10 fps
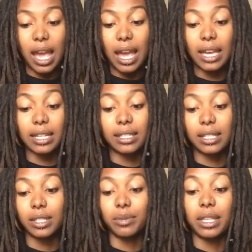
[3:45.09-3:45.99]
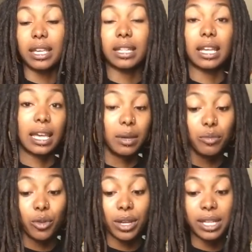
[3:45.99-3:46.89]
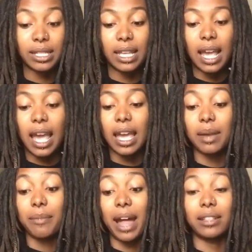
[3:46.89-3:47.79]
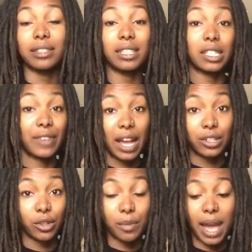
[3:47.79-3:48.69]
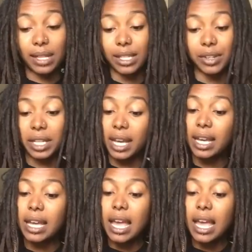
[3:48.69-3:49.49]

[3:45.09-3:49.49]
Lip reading: It assists with healing hemorrhoids. It balances vaginal bacteria.